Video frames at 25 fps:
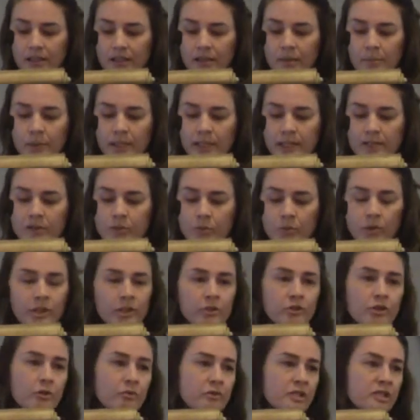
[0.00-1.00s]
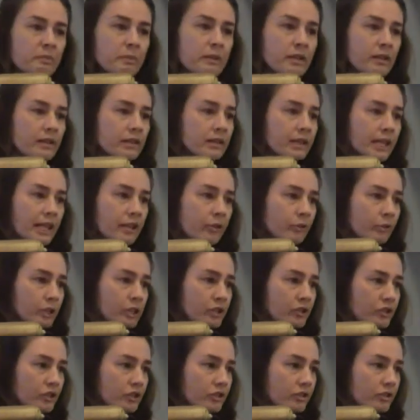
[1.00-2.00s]
A place where you don't speak the
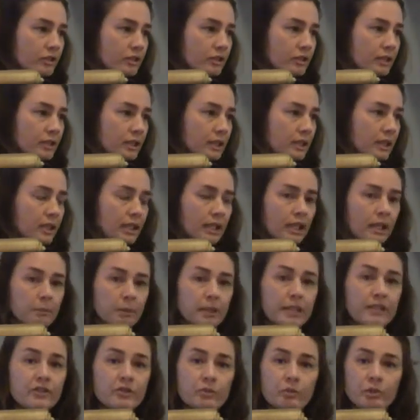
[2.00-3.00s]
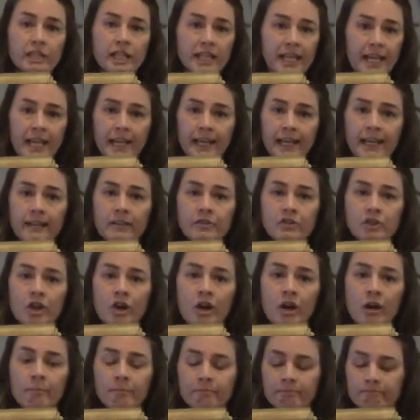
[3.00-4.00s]
language, a place where you can't get a
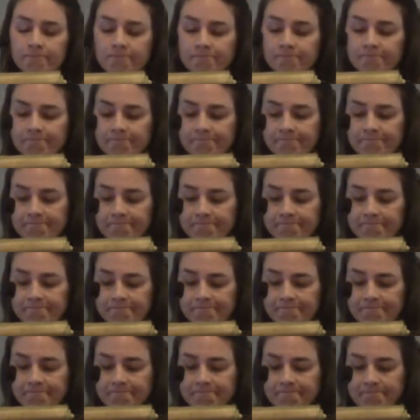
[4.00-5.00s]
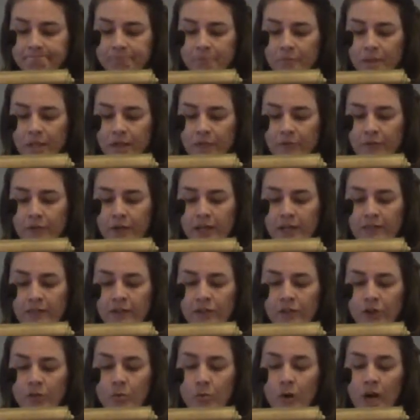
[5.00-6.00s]
job, afraid
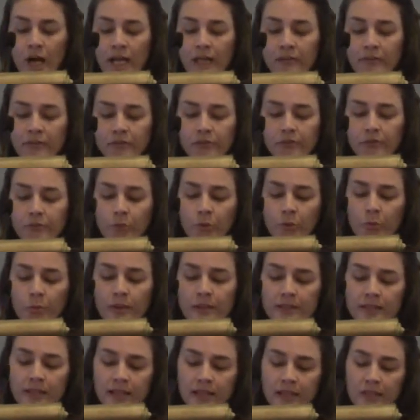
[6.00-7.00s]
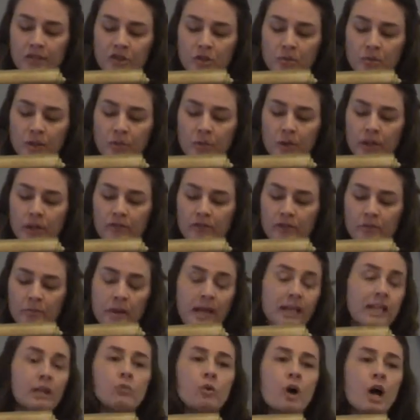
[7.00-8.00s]
that your wife will be taken to be one of the
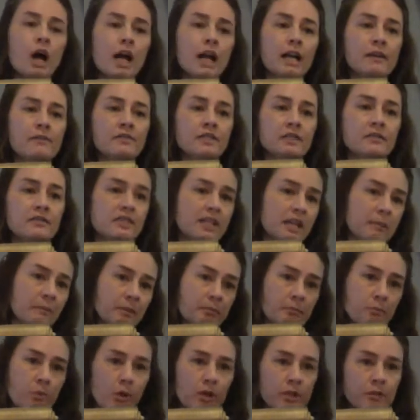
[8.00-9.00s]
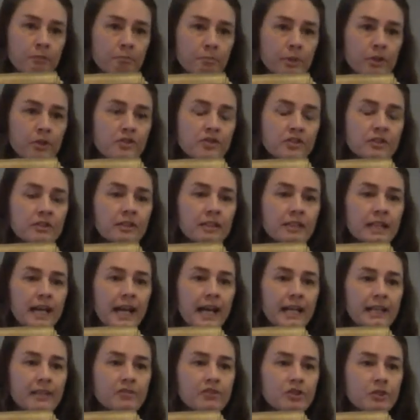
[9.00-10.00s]
many wives of some important person and
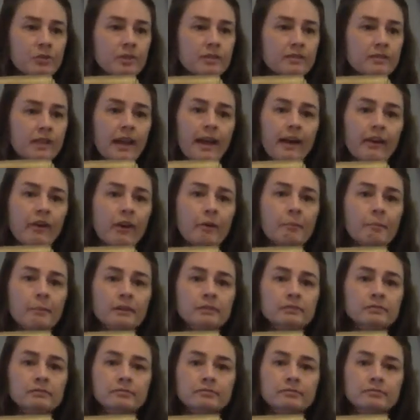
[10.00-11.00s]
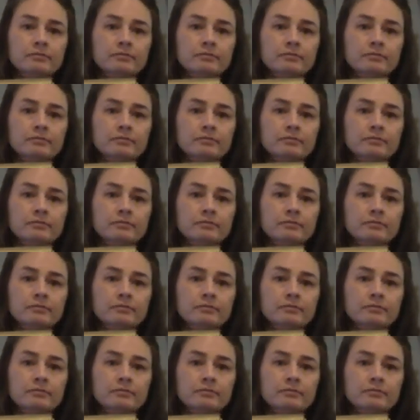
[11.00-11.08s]
added to his harem,